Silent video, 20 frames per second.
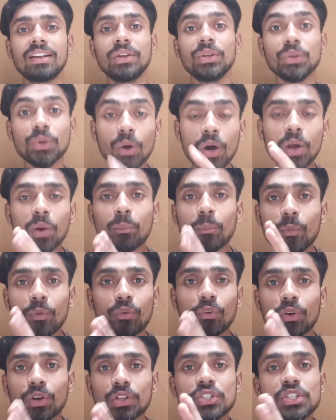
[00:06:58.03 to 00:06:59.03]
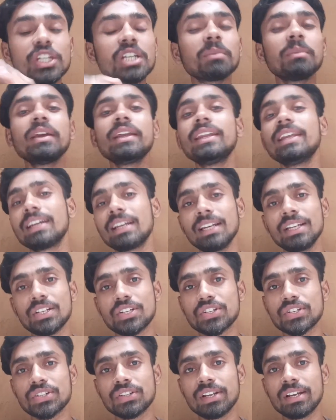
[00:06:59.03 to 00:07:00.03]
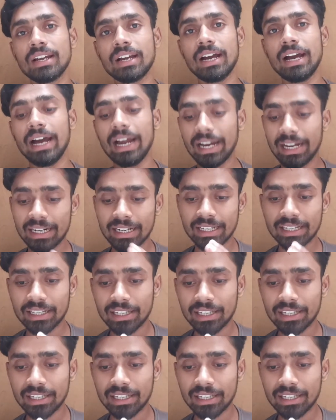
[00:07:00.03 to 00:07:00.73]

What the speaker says: You are watching me in English. And